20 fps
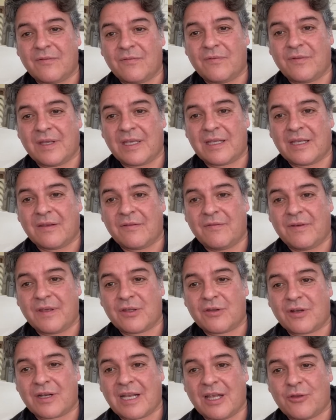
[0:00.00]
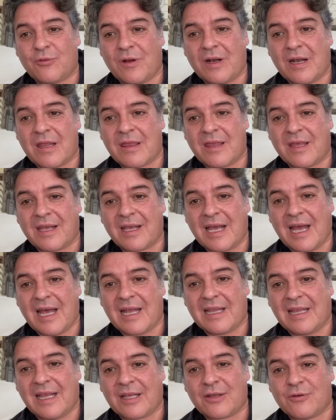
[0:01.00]
If Viktor can do anything,
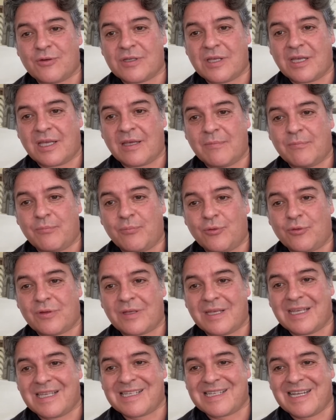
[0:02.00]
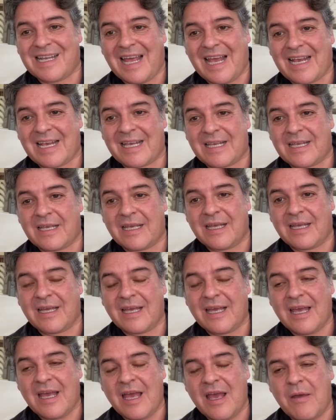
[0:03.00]
I'd like to see him put his leg
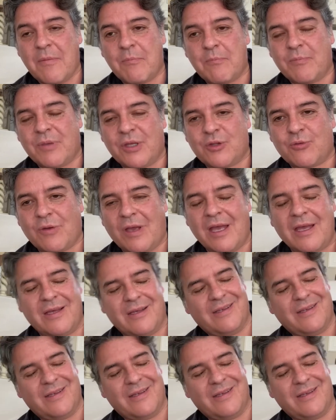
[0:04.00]
between...